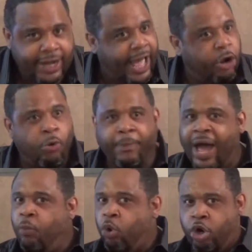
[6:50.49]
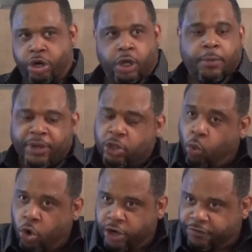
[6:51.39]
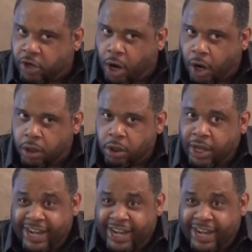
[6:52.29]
not on my word, but the word of God.